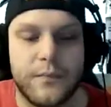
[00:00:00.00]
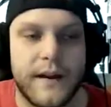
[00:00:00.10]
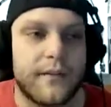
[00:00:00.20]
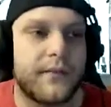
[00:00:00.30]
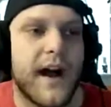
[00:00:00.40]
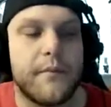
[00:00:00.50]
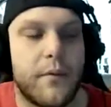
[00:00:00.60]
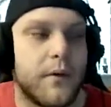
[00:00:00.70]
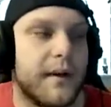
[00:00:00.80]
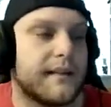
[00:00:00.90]
will get 5
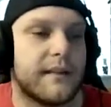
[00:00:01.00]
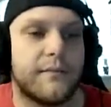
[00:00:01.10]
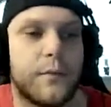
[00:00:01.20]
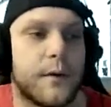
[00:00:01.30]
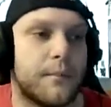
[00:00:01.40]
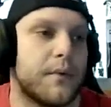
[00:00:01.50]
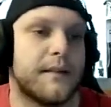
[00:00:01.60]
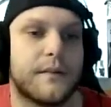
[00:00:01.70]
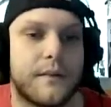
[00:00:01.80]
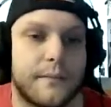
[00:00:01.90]
points, then 4
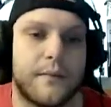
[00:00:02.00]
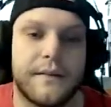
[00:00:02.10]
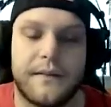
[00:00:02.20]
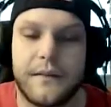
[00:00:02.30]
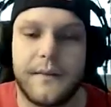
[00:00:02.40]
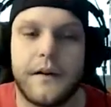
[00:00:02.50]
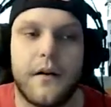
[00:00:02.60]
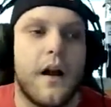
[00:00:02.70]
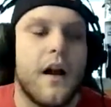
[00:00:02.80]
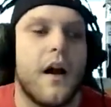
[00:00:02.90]
points, 3 points, to
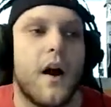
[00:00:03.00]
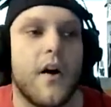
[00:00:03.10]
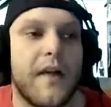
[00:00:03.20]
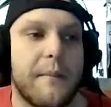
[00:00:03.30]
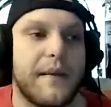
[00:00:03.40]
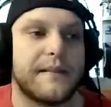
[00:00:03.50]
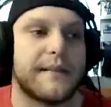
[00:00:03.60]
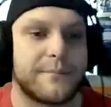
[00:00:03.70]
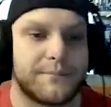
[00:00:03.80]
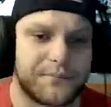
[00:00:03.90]
all that
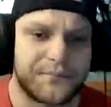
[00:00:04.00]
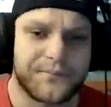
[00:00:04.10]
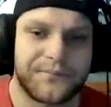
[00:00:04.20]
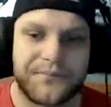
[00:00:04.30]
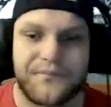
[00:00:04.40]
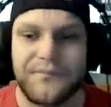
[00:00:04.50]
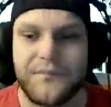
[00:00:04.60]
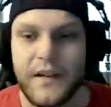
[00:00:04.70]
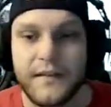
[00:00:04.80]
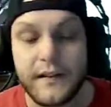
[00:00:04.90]
business,
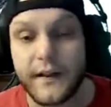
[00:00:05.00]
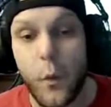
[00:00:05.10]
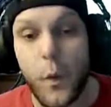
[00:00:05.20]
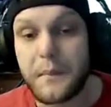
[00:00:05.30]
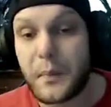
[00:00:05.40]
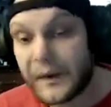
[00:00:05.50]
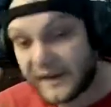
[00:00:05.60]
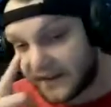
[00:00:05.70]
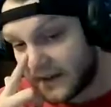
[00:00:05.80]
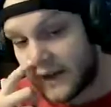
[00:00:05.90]
to like 1
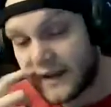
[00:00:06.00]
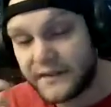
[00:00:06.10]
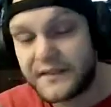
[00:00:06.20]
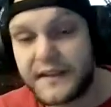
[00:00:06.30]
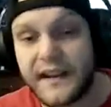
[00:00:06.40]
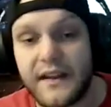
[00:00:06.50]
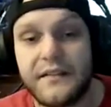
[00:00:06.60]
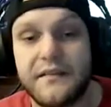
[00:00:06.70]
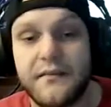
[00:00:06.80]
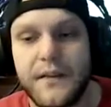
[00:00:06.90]
point to get
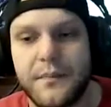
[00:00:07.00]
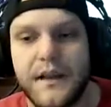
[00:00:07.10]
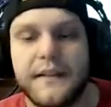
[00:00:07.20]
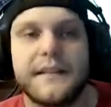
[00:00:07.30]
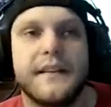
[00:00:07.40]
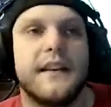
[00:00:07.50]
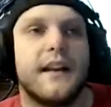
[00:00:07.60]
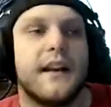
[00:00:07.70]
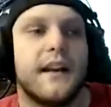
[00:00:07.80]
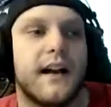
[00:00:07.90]
5th place.
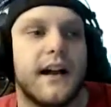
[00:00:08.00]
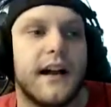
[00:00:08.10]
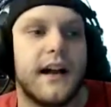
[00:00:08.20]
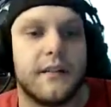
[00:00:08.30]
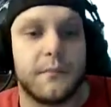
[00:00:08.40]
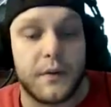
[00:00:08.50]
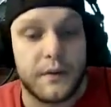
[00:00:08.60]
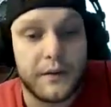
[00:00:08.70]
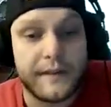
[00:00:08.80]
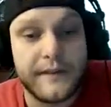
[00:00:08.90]
But
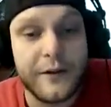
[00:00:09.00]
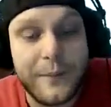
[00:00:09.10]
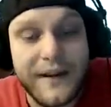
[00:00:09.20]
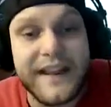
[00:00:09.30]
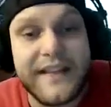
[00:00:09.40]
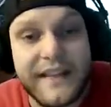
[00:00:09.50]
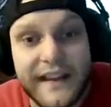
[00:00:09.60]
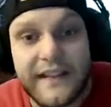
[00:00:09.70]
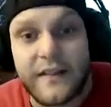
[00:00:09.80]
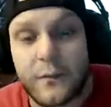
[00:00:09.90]
you'll still be
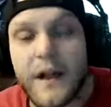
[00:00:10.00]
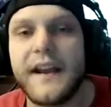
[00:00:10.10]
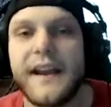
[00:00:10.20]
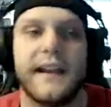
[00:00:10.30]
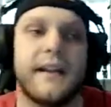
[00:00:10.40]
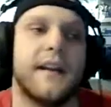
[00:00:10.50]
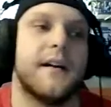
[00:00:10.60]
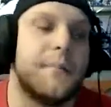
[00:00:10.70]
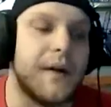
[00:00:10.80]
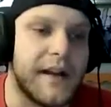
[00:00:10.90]
in the running,
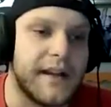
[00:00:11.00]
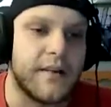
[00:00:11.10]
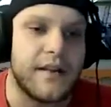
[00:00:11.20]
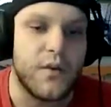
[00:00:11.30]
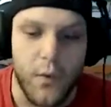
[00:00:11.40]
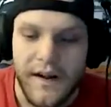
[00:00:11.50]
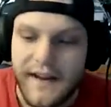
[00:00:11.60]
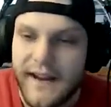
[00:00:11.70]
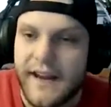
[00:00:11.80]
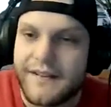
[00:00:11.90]
but you want to
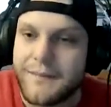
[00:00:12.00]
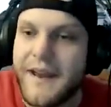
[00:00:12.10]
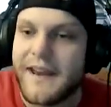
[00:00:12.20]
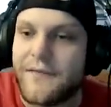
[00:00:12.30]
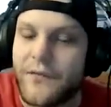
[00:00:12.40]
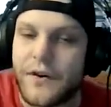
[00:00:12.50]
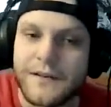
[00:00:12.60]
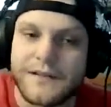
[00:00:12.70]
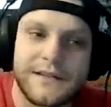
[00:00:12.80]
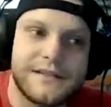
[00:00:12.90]
get as many
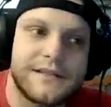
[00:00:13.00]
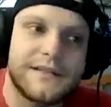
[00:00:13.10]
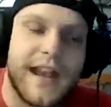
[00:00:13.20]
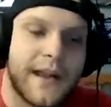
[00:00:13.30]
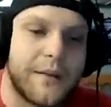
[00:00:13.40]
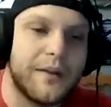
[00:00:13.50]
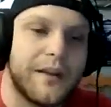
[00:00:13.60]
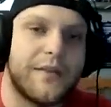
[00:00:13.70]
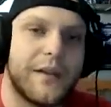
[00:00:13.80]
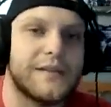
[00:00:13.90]
first, second
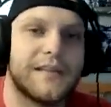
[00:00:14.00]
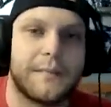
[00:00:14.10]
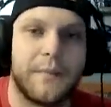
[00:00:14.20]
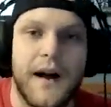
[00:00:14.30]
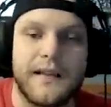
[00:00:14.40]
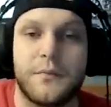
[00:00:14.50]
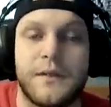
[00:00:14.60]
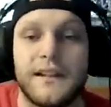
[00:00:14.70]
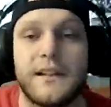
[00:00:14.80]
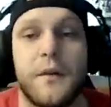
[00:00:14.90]
place finishes as possible
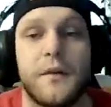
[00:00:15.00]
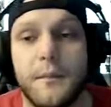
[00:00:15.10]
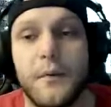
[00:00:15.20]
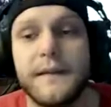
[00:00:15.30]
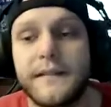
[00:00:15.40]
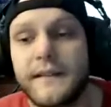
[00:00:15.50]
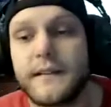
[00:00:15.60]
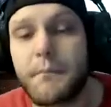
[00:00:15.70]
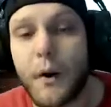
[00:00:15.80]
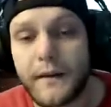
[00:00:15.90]
to get the most points, because
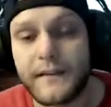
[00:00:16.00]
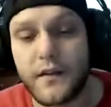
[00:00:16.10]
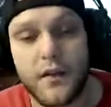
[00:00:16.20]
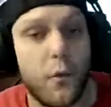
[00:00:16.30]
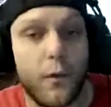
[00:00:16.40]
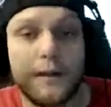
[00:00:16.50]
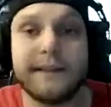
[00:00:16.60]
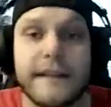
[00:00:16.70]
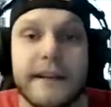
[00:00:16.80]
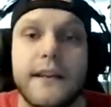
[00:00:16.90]
the one
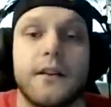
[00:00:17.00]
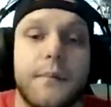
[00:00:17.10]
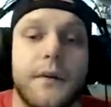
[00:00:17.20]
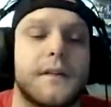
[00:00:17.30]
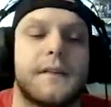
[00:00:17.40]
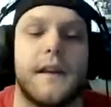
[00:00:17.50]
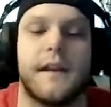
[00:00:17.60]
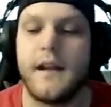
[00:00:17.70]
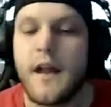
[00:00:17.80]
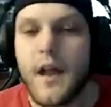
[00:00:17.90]
singular
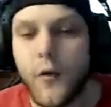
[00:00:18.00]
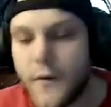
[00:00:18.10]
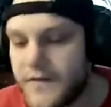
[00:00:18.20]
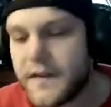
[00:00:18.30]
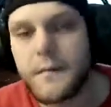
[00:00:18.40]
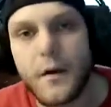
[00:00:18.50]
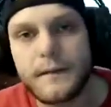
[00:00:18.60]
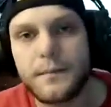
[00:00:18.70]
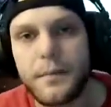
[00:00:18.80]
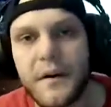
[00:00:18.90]
person with the
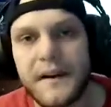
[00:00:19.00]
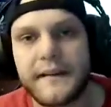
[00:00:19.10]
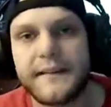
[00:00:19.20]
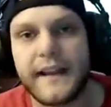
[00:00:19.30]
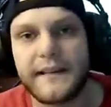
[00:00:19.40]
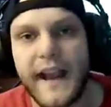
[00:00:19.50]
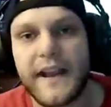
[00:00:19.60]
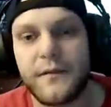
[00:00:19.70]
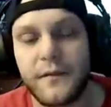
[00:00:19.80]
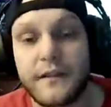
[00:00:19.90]
most points at the
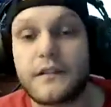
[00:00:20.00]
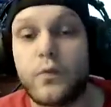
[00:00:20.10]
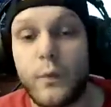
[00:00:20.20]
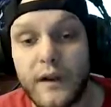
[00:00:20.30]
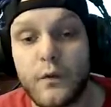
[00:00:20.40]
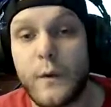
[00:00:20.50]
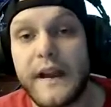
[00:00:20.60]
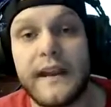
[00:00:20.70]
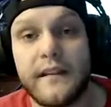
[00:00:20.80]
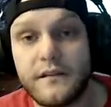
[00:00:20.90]
end of this will
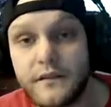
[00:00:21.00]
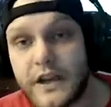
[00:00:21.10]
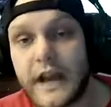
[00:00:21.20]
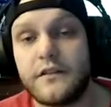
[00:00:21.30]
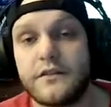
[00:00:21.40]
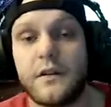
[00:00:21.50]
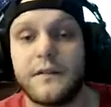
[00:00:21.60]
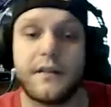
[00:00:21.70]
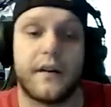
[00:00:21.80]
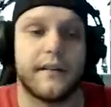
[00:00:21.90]
win Challenge
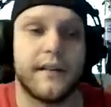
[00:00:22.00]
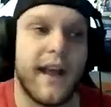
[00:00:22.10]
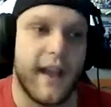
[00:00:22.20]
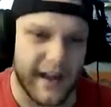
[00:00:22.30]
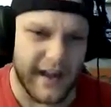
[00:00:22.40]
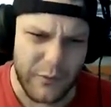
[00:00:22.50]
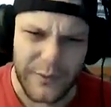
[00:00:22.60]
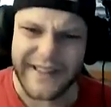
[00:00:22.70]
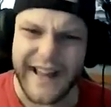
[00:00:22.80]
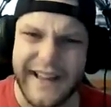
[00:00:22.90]
All-Stars. And I
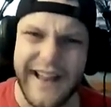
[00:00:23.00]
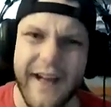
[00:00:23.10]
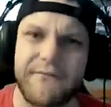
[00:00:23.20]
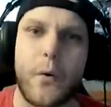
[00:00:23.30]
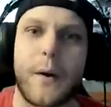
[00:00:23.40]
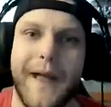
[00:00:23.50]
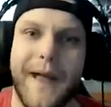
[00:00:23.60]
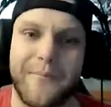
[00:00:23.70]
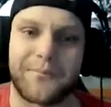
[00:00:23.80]
really like that format,